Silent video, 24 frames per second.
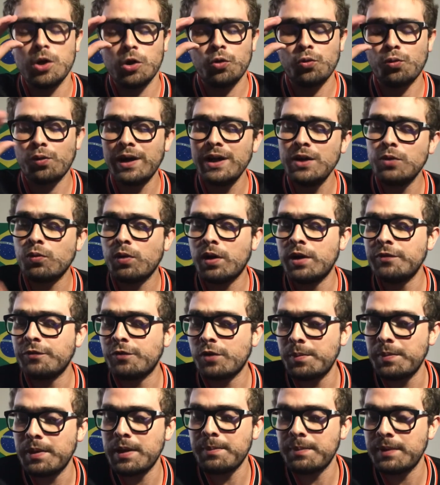Great run
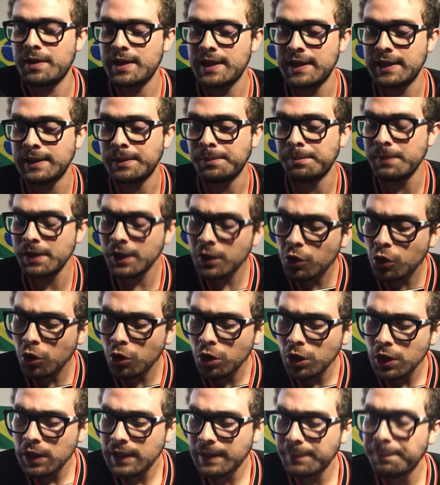from him in the middle,
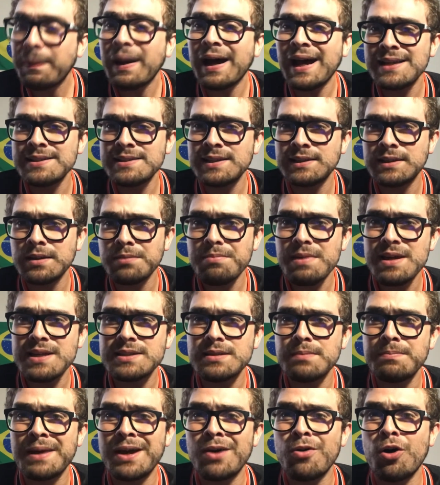passed it to
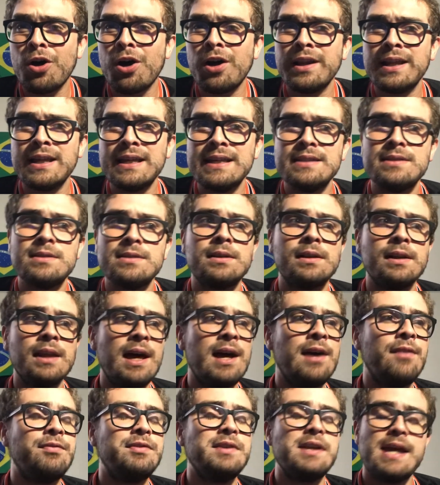Mason Mount on his
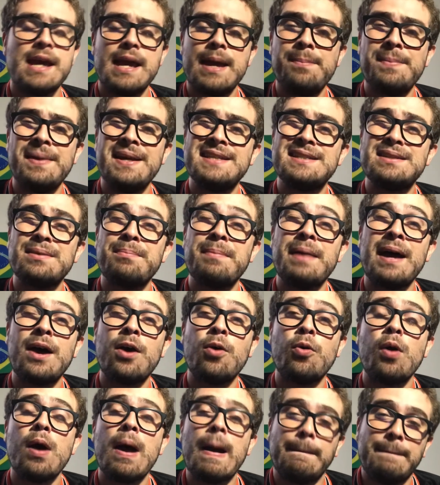left. Mason Mount
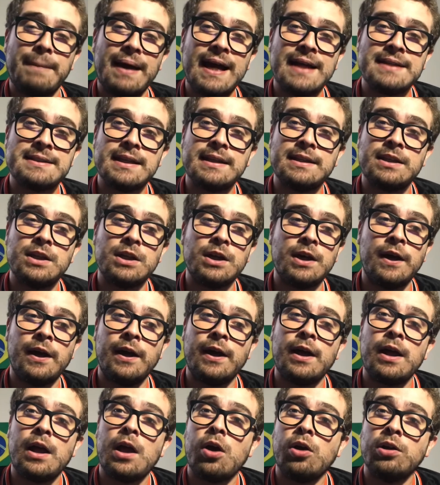passed it to
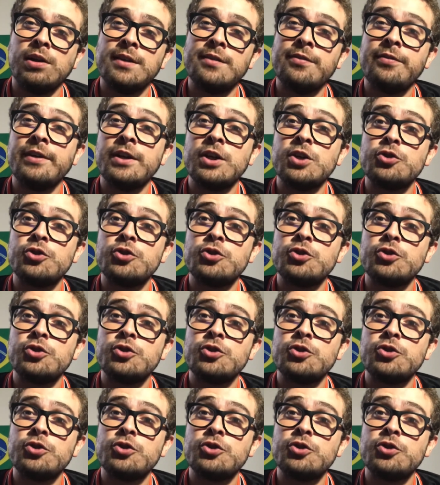Olivier